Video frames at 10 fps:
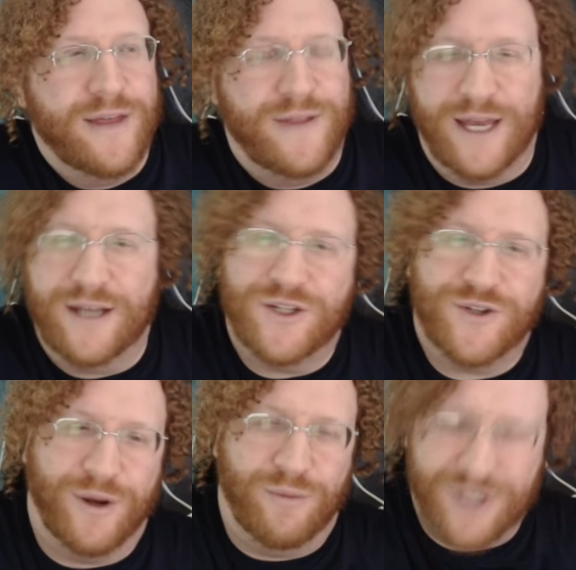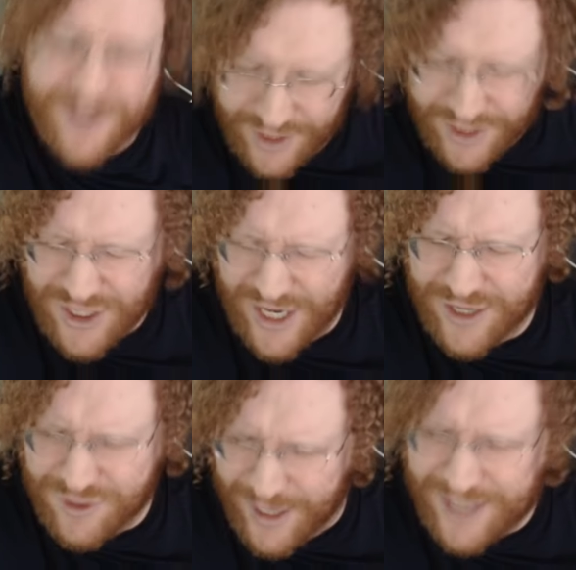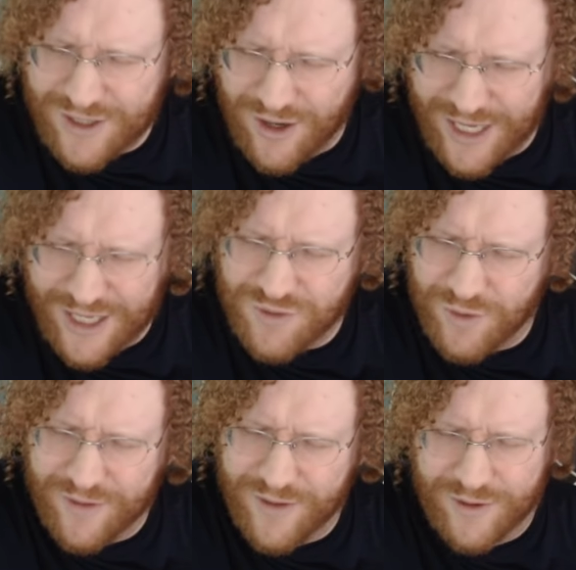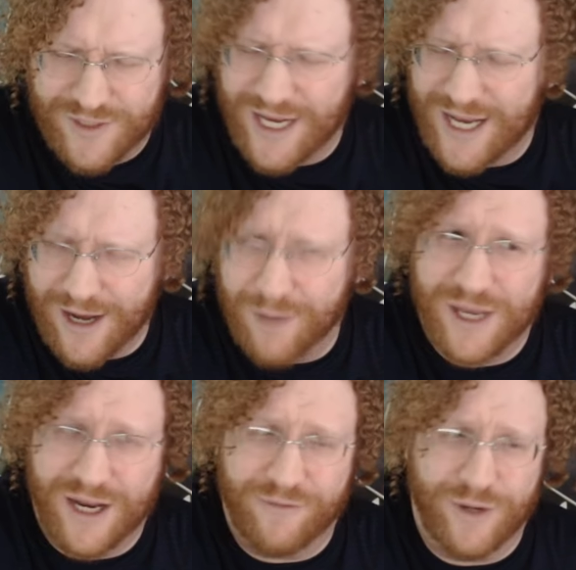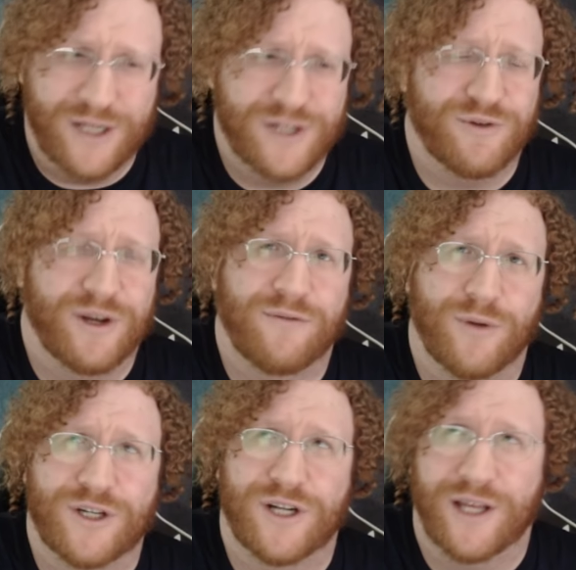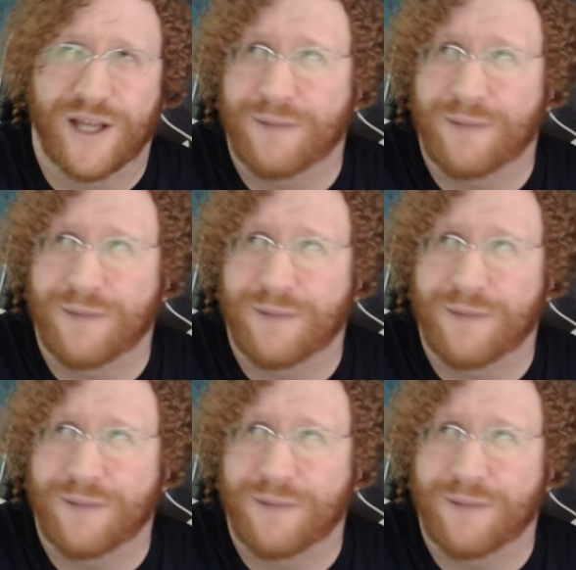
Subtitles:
the industry, which is going to change based on each one of those, and I cannot be in every industry, unfortunately.